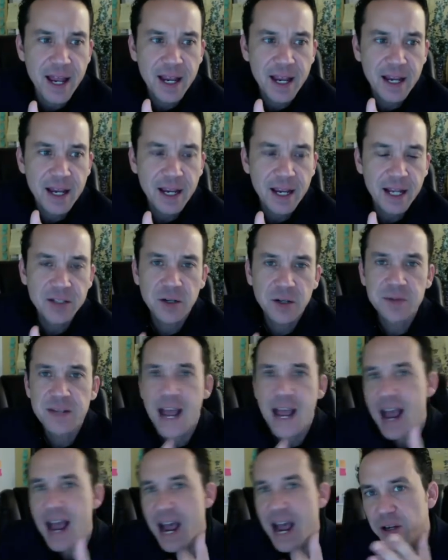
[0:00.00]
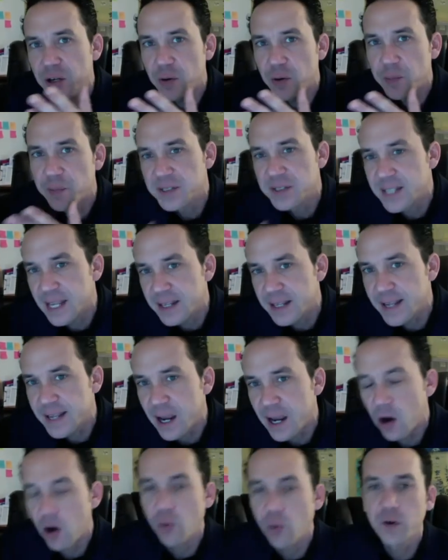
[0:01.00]
In terms of how you would present that,
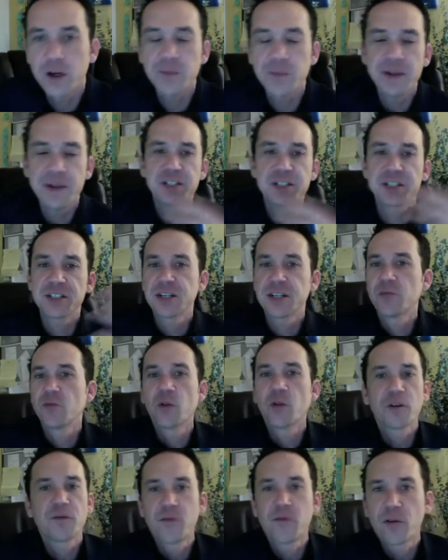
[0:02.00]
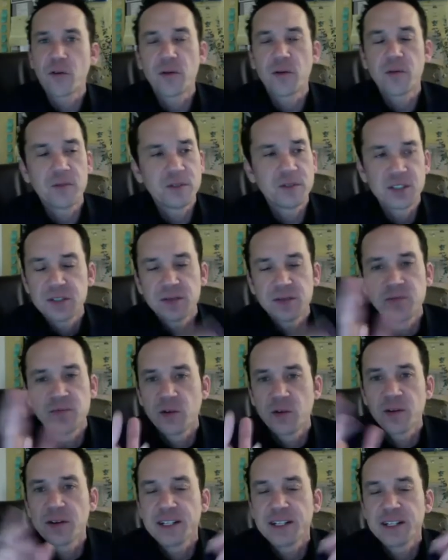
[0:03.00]
or would it be just in word form, or just in
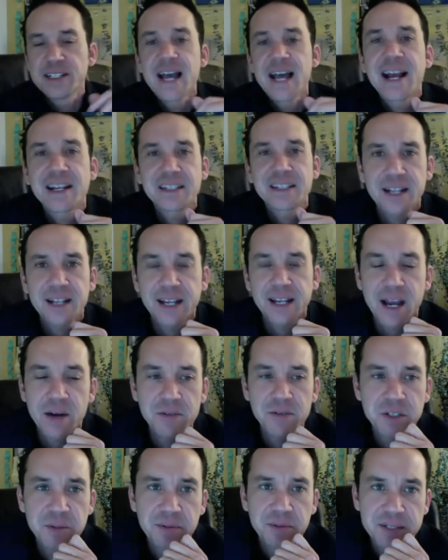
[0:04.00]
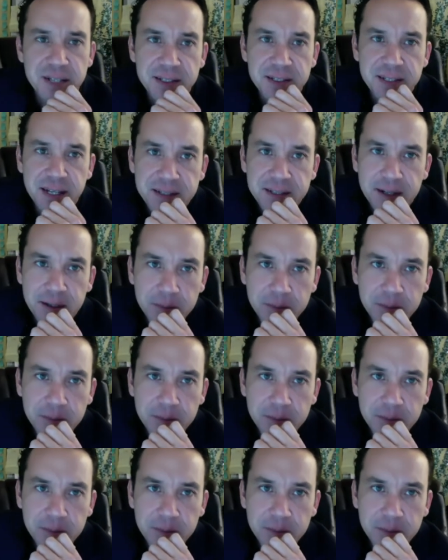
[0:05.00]
word and text? Like, how would you present that, Tom?